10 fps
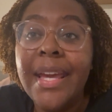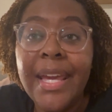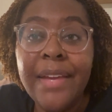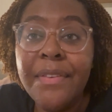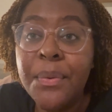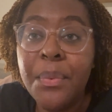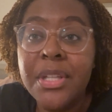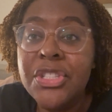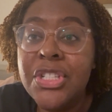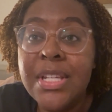Even
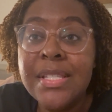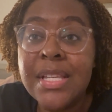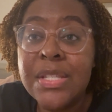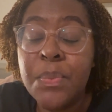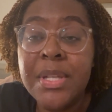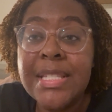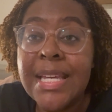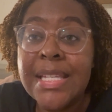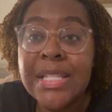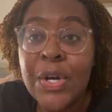when Jesus went to
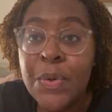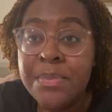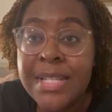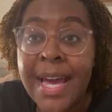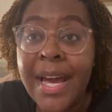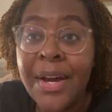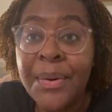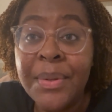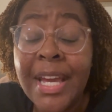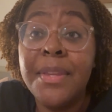his
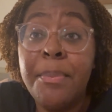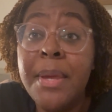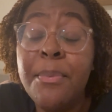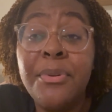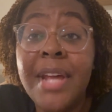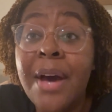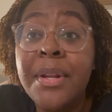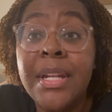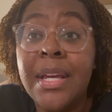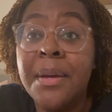hometown, the people
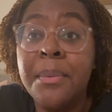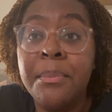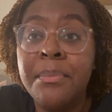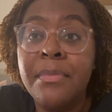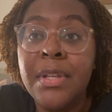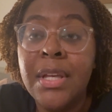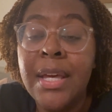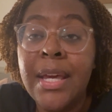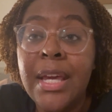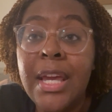doubted him.
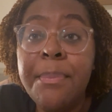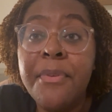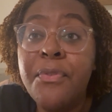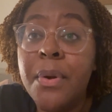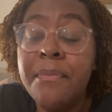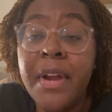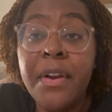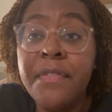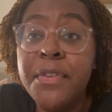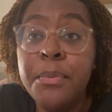He performed
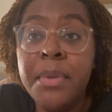very few